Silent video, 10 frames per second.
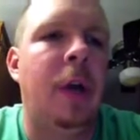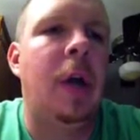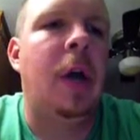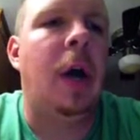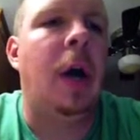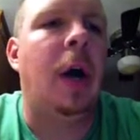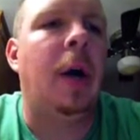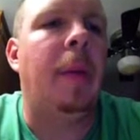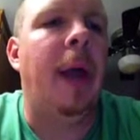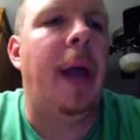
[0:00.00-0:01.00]

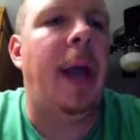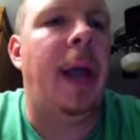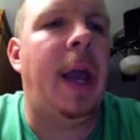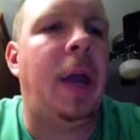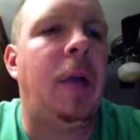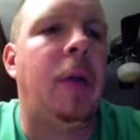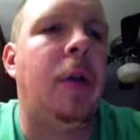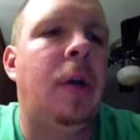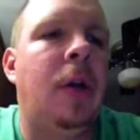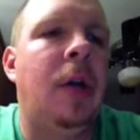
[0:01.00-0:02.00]

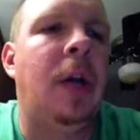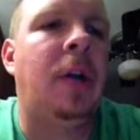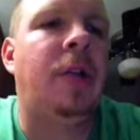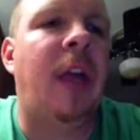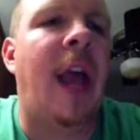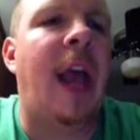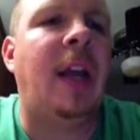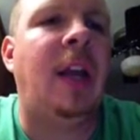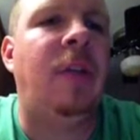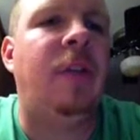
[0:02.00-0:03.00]
and it's
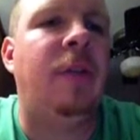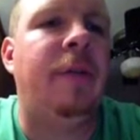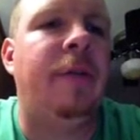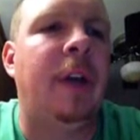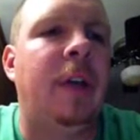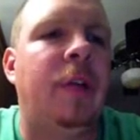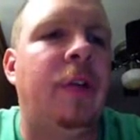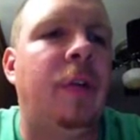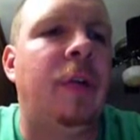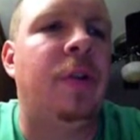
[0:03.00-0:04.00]
adhesive, and
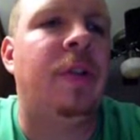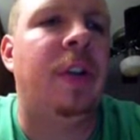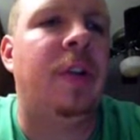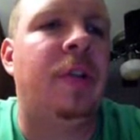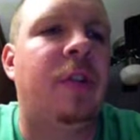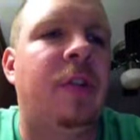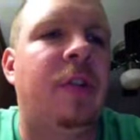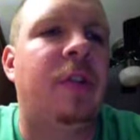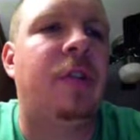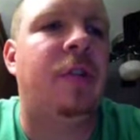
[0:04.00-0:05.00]
so it sticks to the
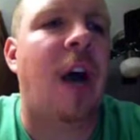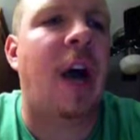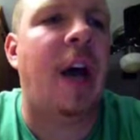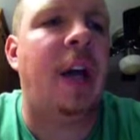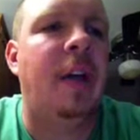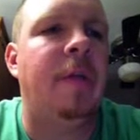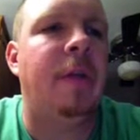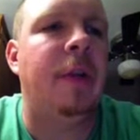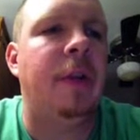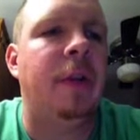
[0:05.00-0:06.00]
side of
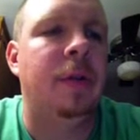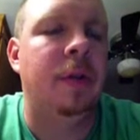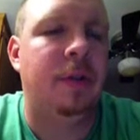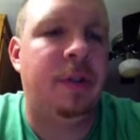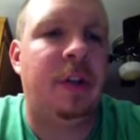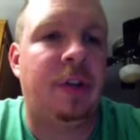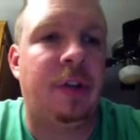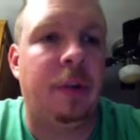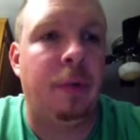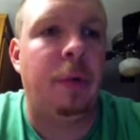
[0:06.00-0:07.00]
it sticks
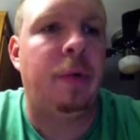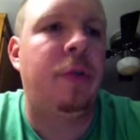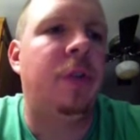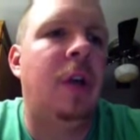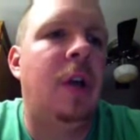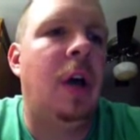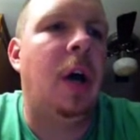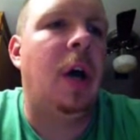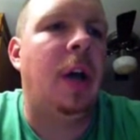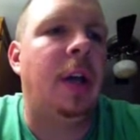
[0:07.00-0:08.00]
to the roots,
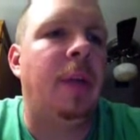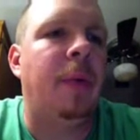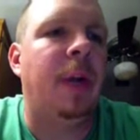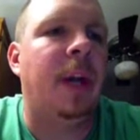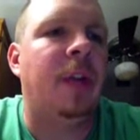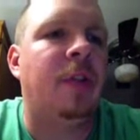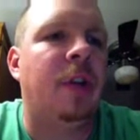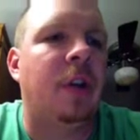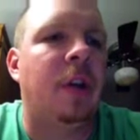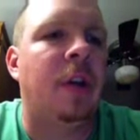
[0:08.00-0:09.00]
and then when it gets
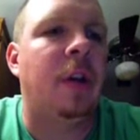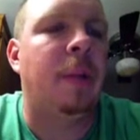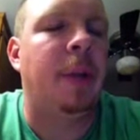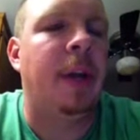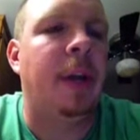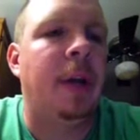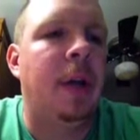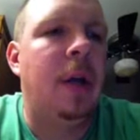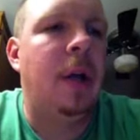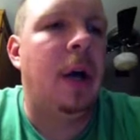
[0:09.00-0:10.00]
sucked into the plant,
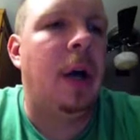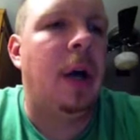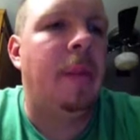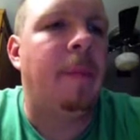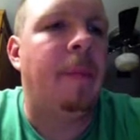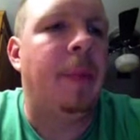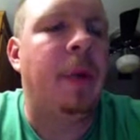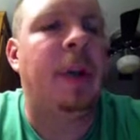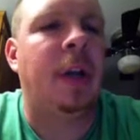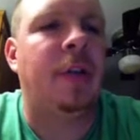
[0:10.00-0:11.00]
well,
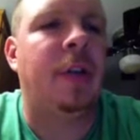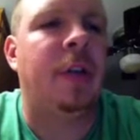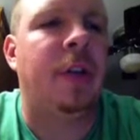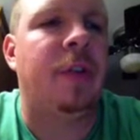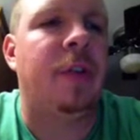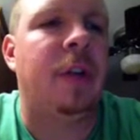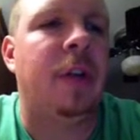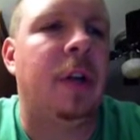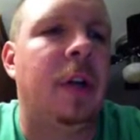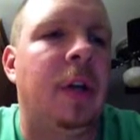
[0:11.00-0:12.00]
it actually doesn't get sucked
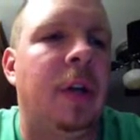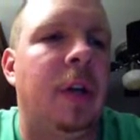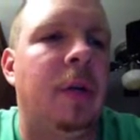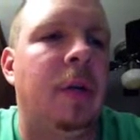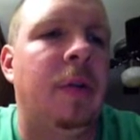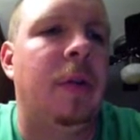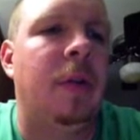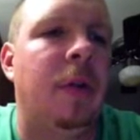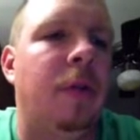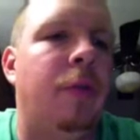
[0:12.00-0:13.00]
in,
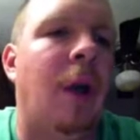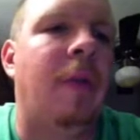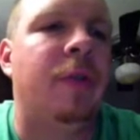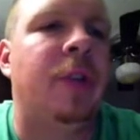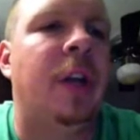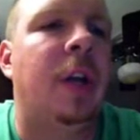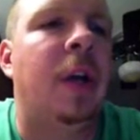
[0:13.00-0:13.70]
it travels in,